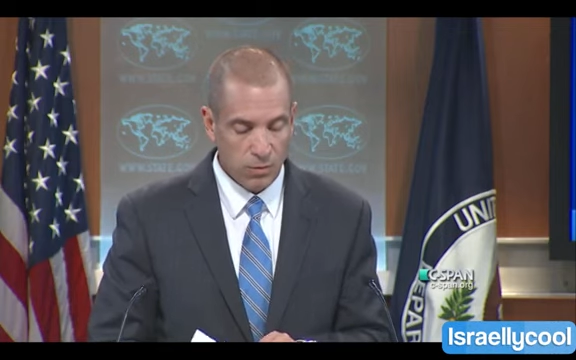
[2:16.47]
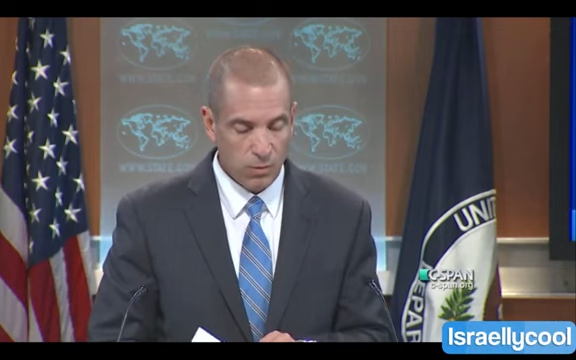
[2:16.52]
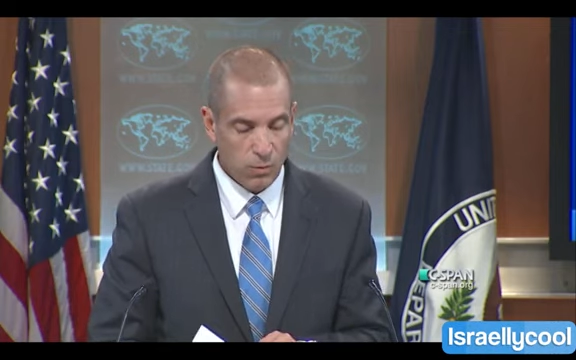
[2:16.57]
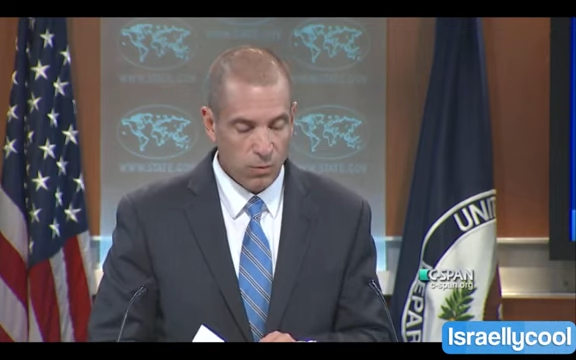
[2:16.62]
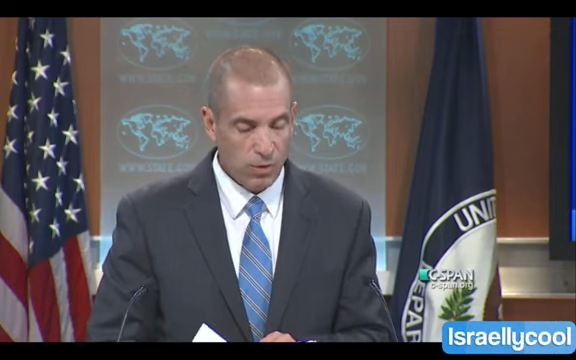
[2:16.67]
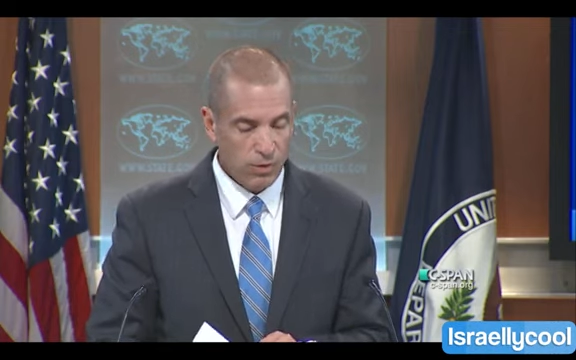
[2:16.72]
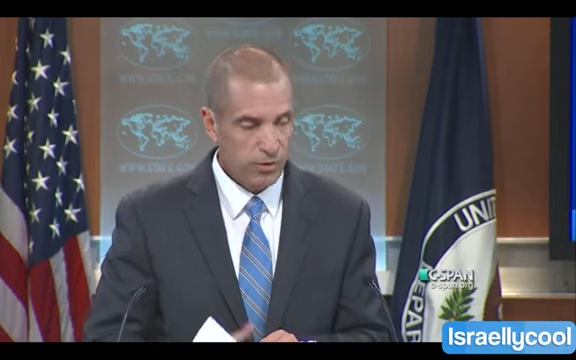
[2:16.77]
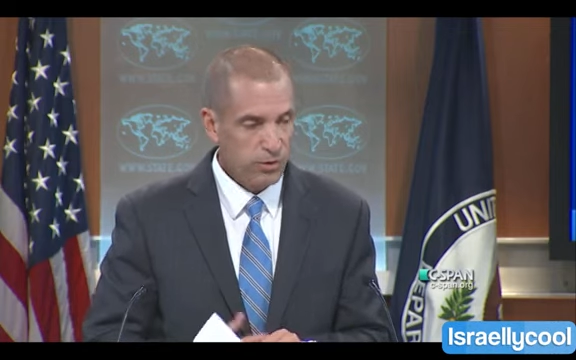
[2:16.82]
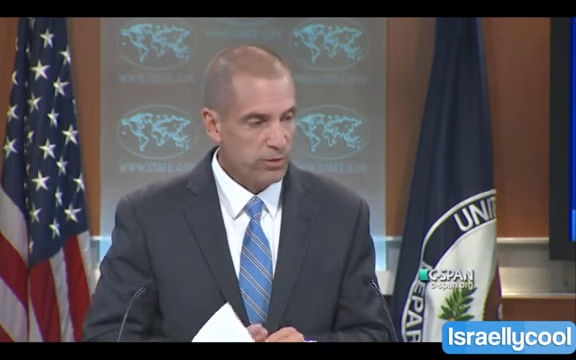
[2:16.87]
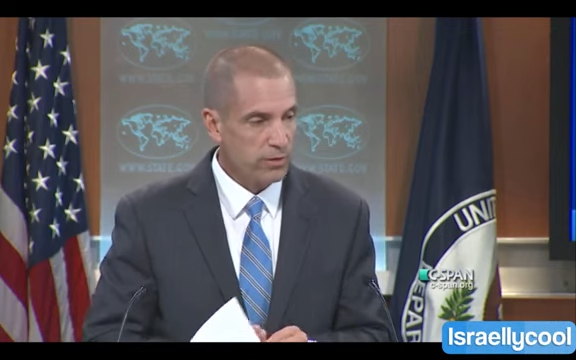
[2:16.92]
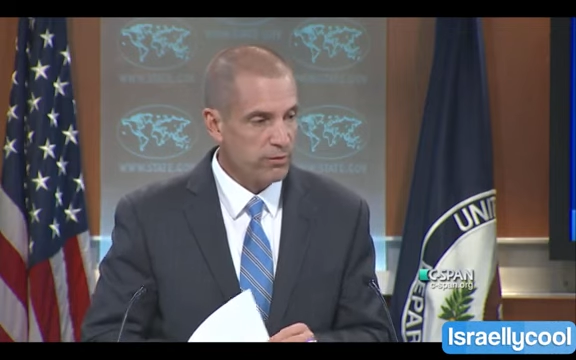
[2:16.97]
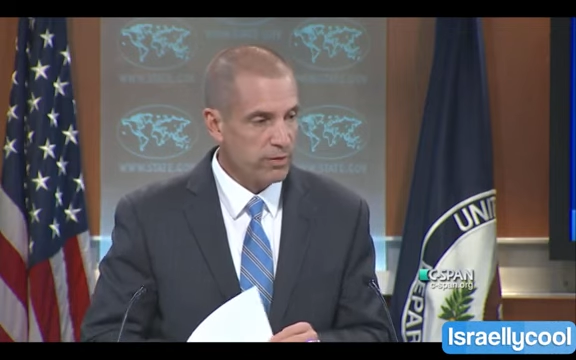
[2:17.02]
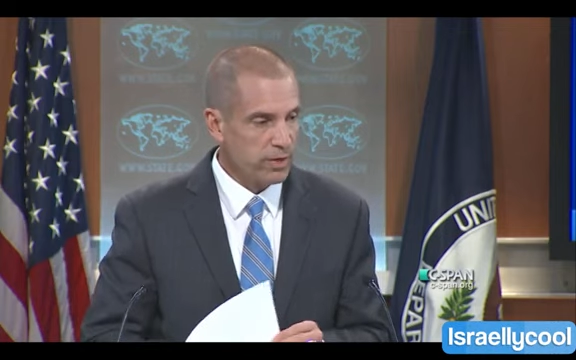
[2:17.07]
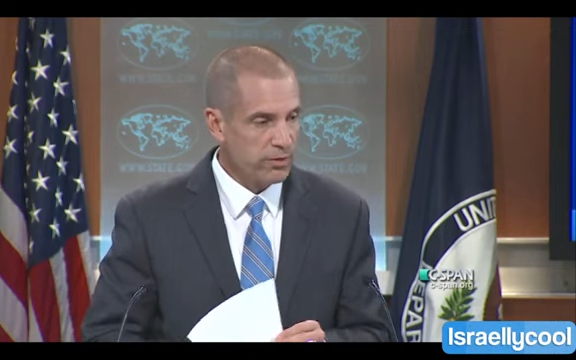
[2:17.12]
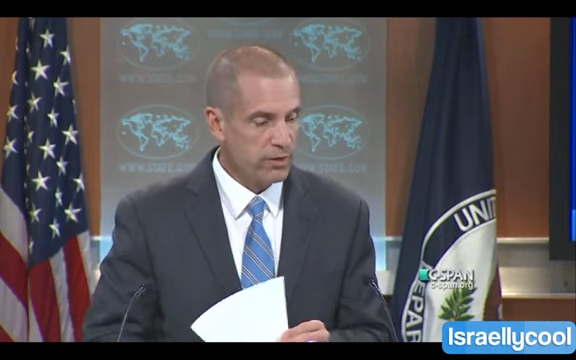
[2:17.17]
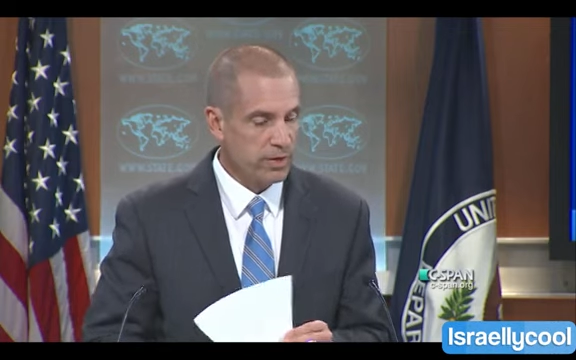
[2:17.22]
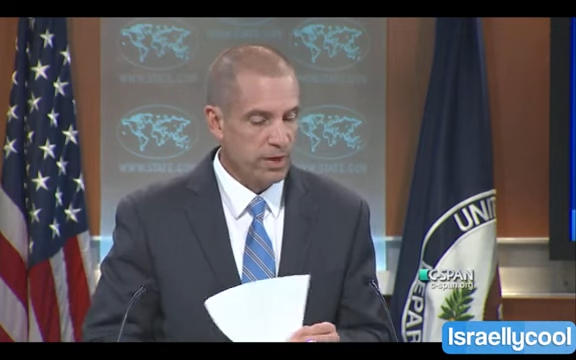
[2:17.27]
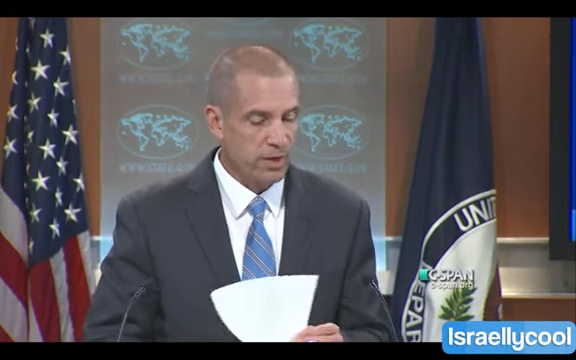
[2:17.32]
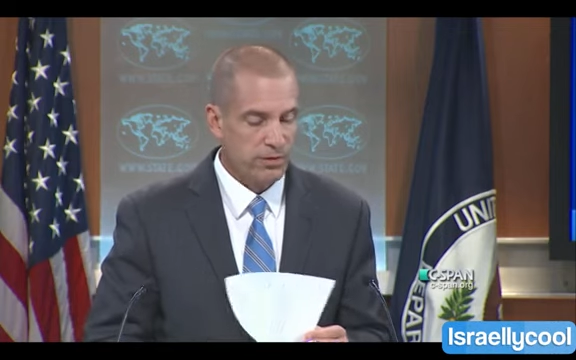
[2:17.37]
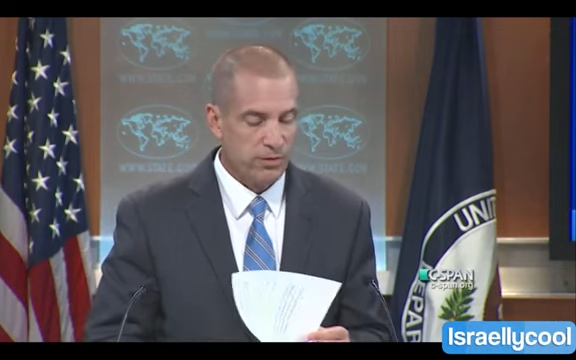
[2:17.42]
once those
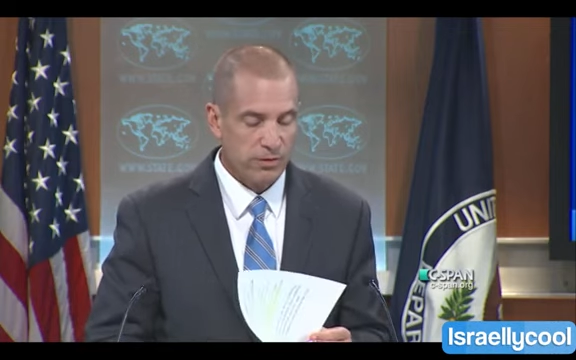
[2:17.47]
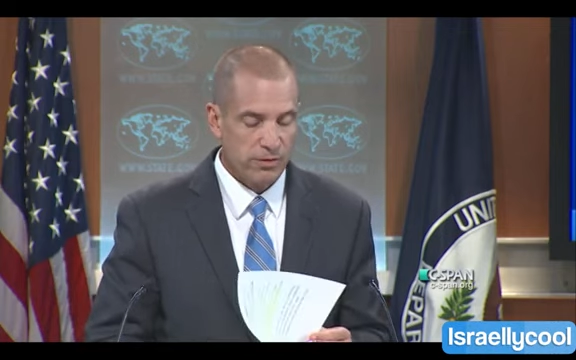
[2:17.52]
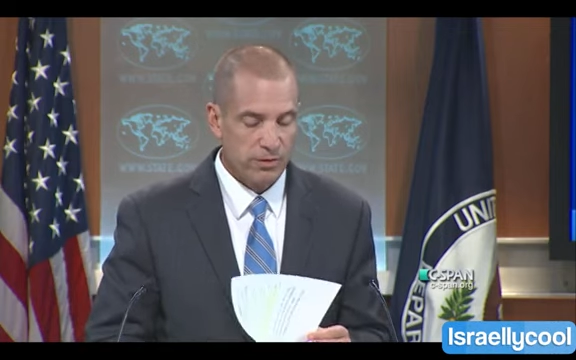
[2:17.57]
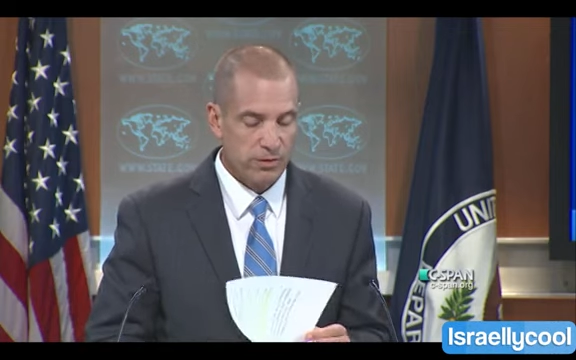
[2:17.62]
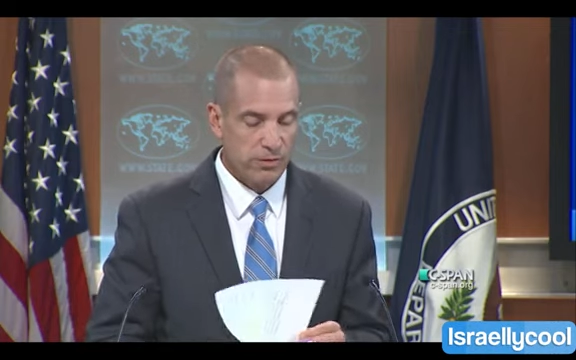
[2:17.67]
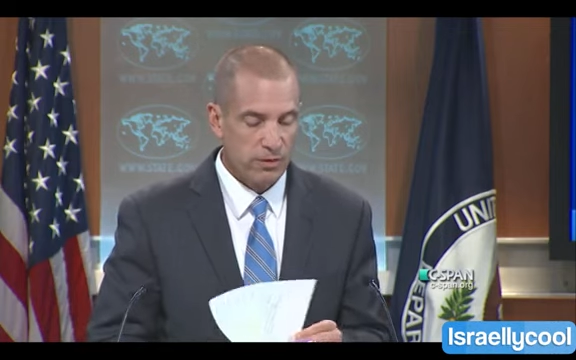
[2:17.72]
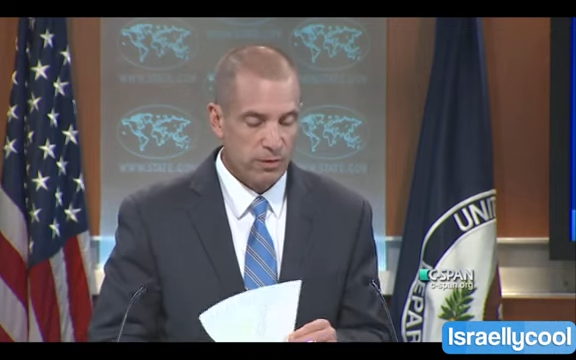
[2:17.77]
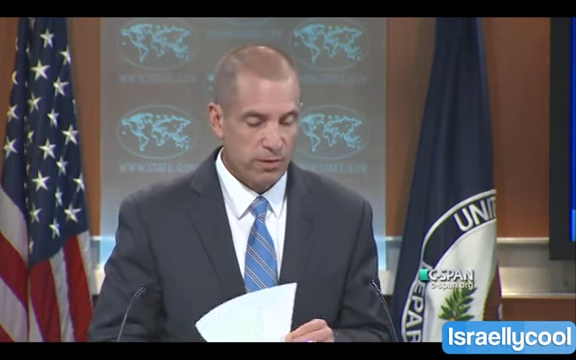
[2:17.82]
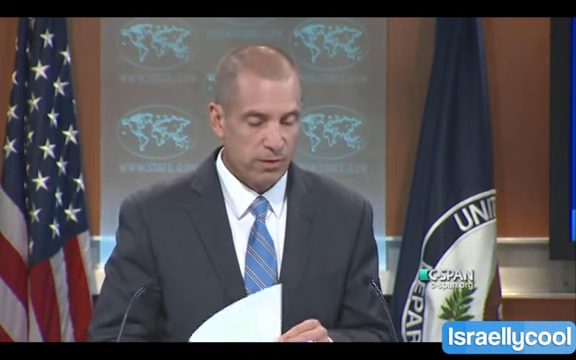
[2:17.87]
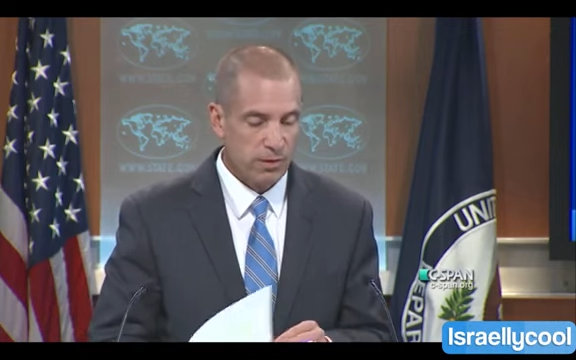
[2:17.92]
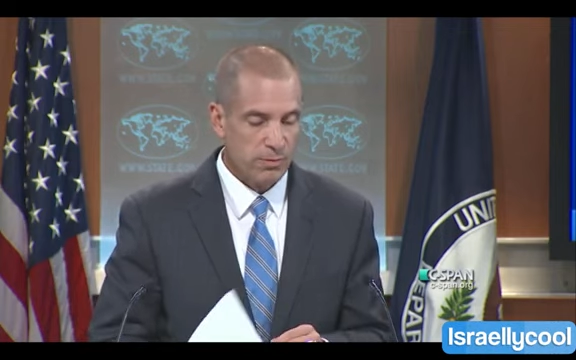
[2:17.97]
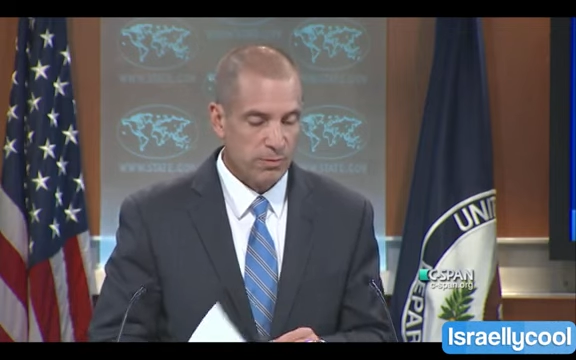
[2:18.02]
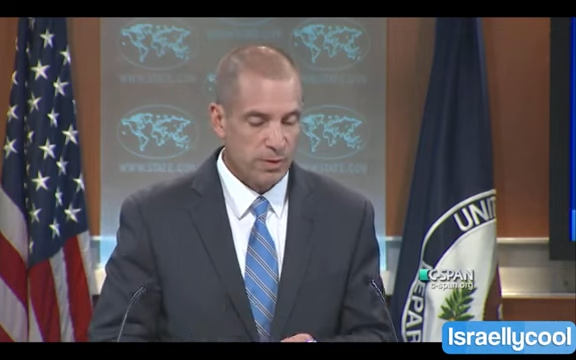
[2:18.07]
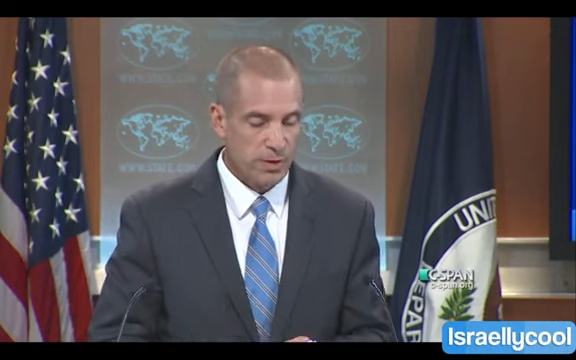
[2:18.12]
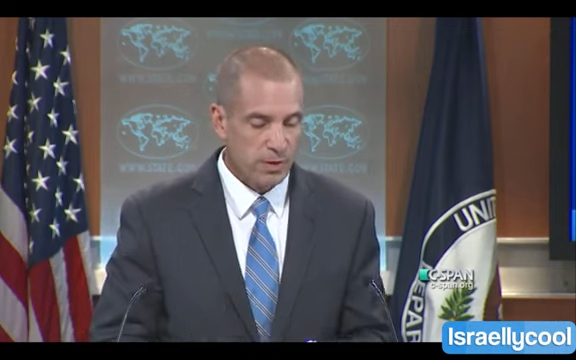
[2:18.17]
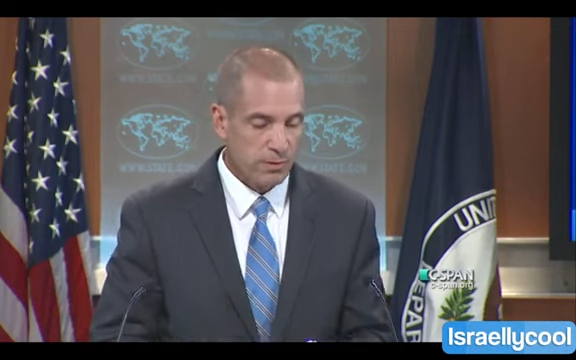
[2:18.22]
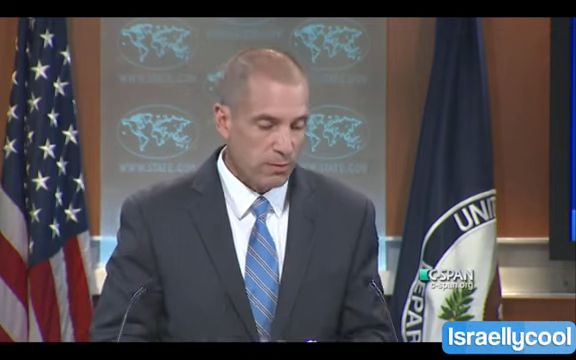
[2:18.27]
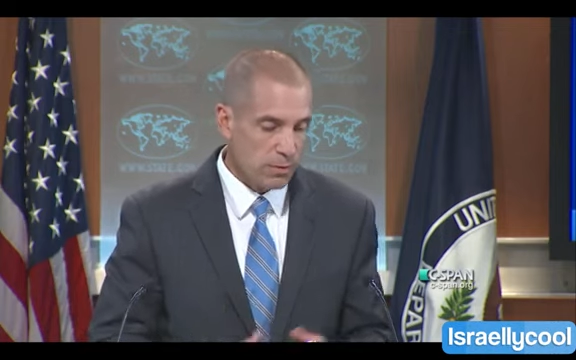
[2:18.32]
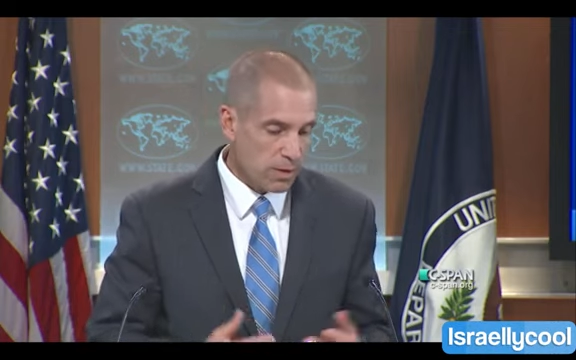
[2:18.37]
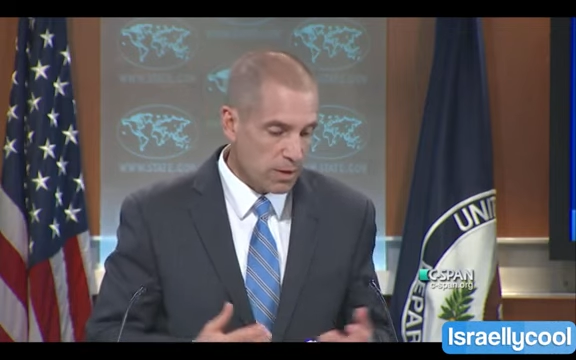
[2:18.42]
investigations are complete,